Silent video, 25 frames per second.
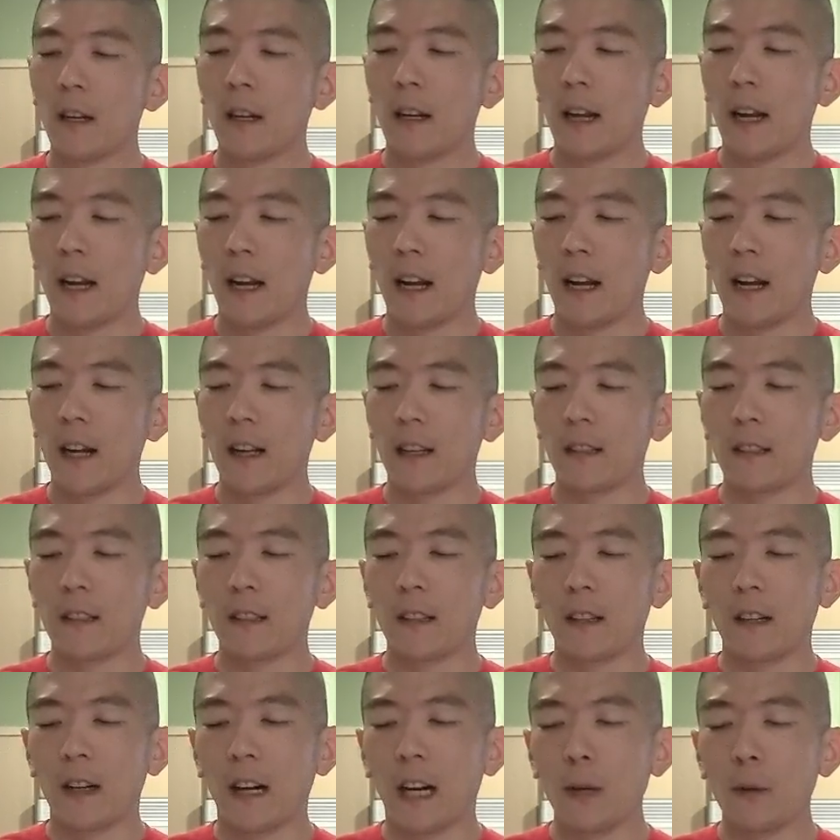
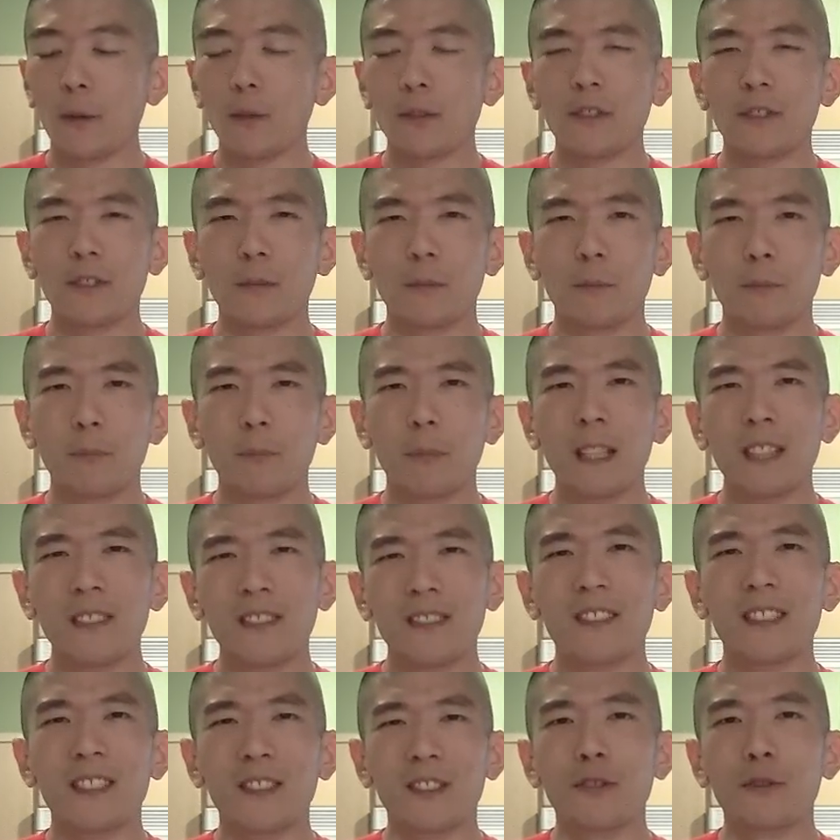and I was a
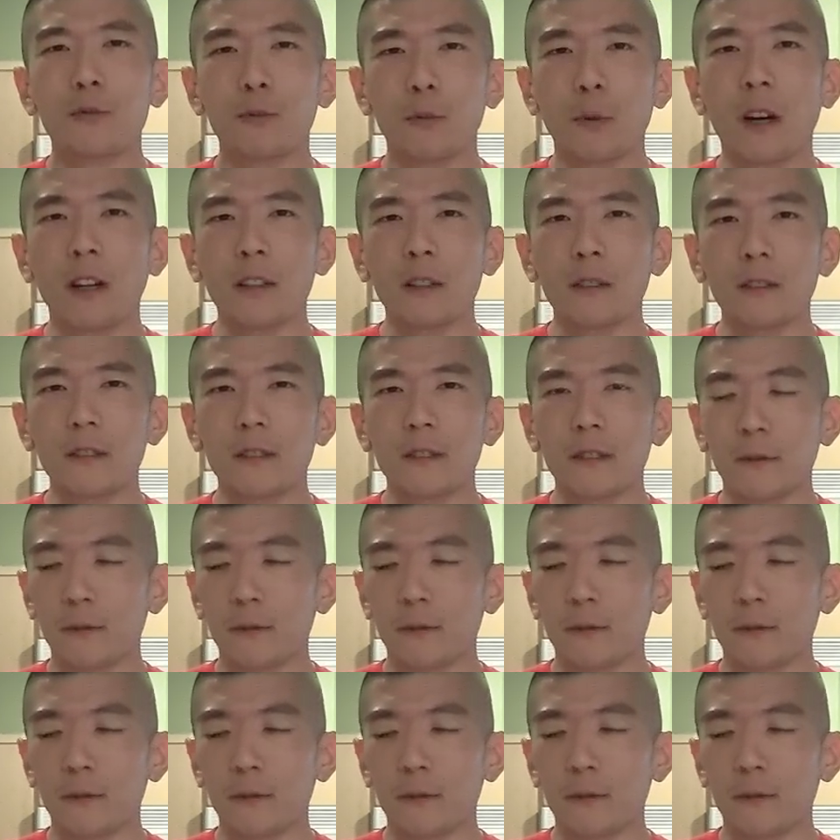bit disgruntled